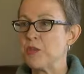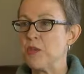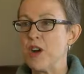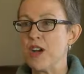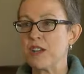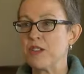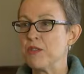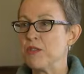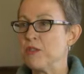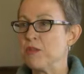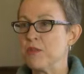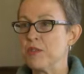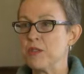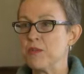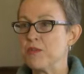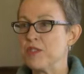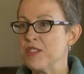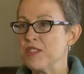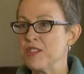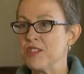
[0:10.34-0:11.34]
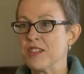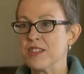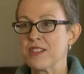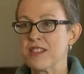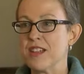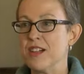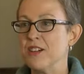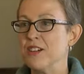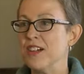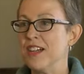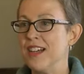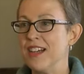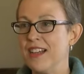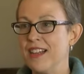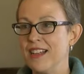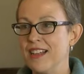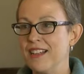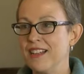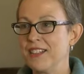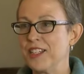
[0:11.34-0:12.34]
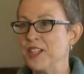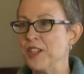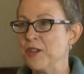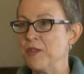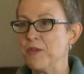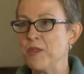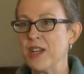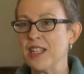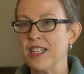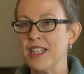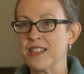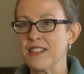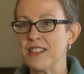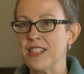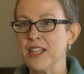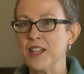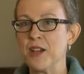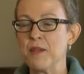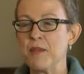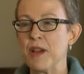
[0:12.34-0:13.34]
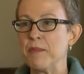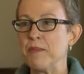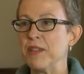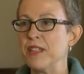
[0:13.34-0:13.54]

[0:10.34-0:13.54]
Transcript: to walk through the rooms and just go, oh, you know, one less thing on my